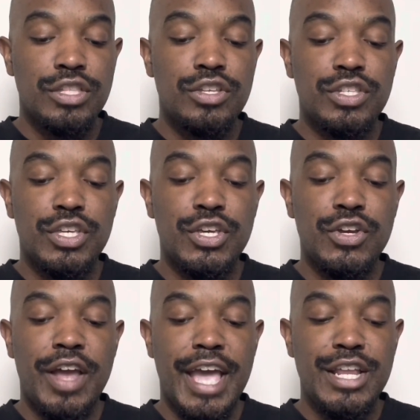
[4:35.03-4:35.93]
to
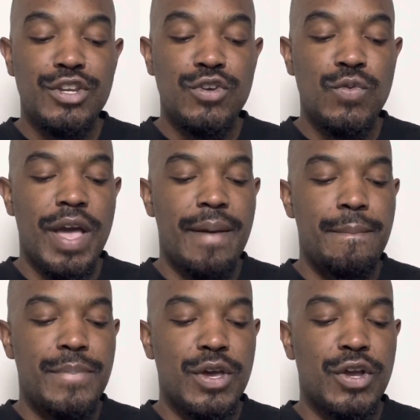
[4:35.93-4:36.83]
secure a new
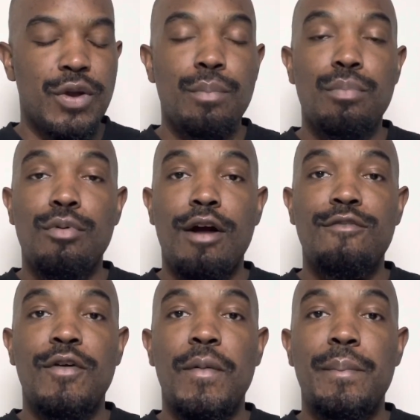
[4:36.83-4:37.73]
and bigger Bravo